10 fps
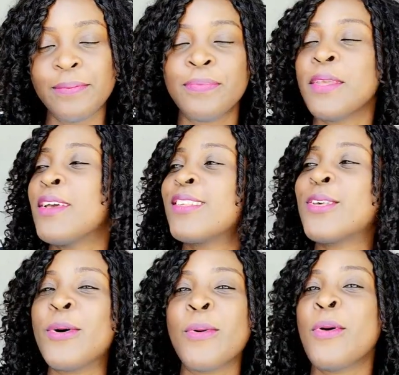
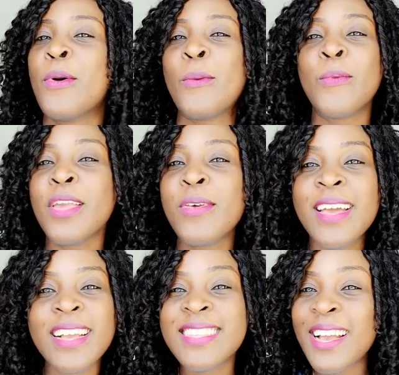So when you
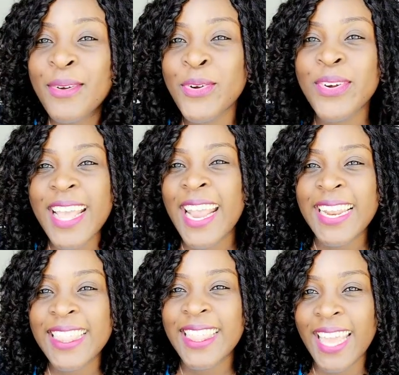guys agree on
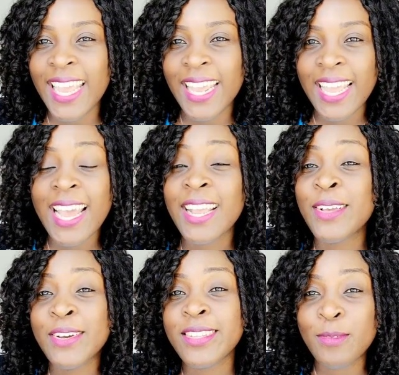anything and you
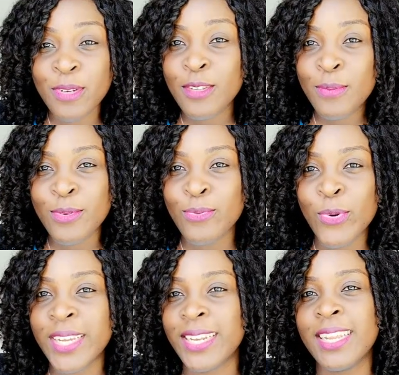got these principles
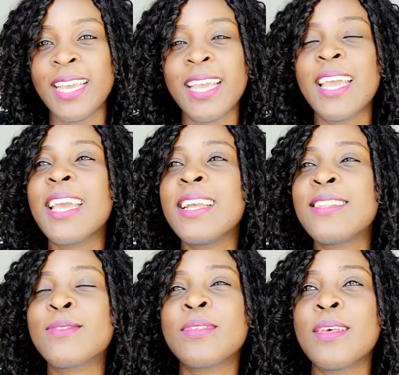rolling,
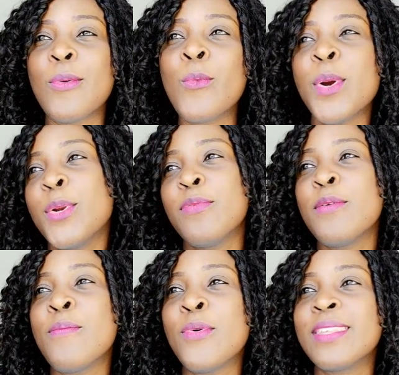it's one of the
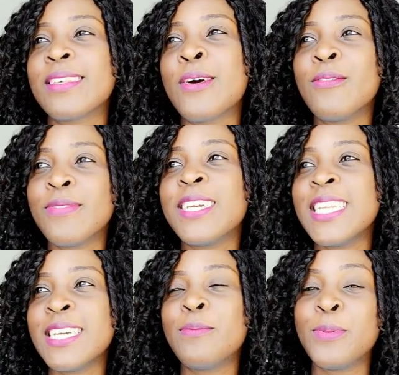most
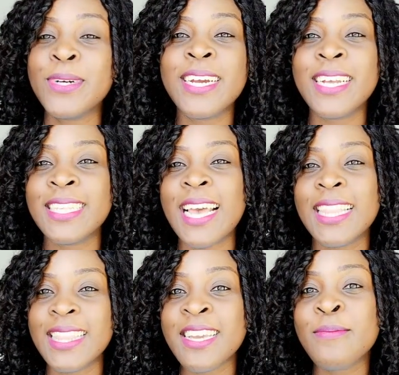convenient prayers I
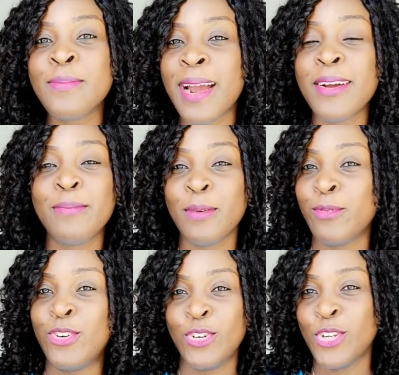think married people
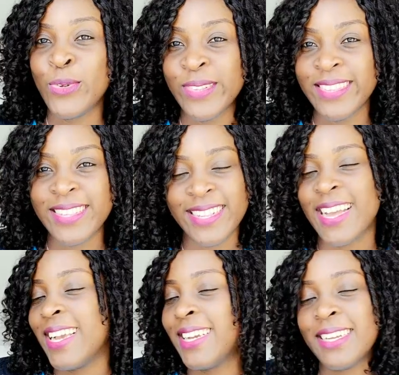should use.
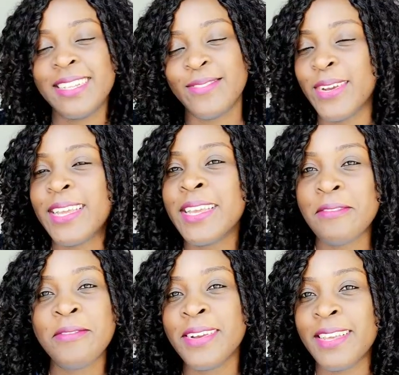Like it's really,
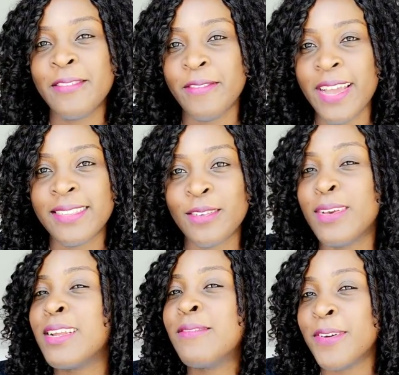really effective
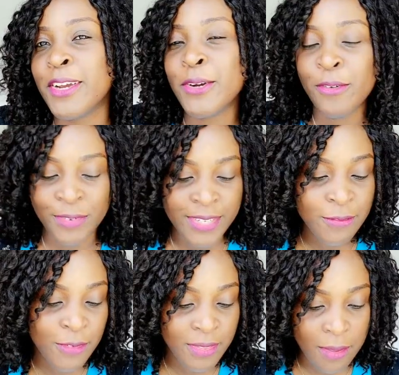and very convenient for them.